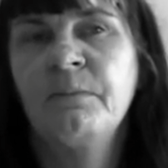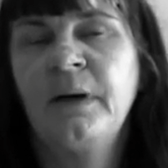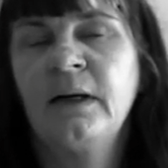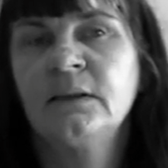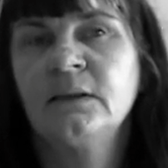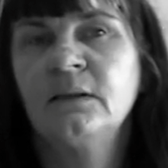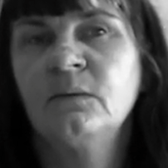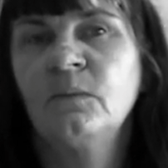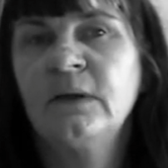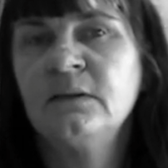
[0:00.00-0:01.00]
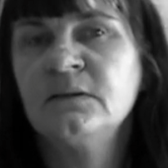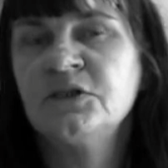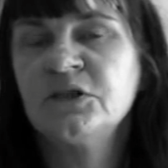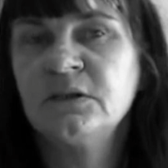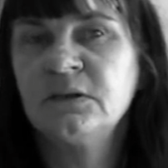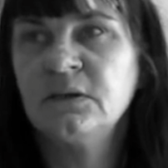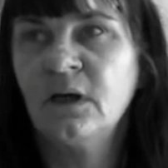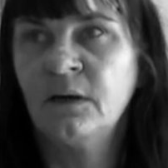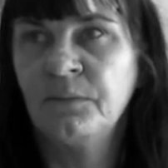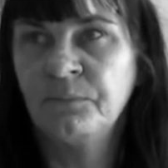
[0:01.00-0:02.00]
But when she
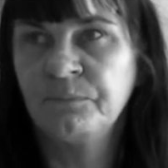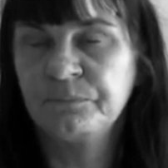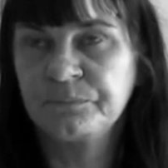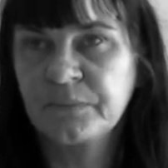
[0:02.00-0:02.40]
sold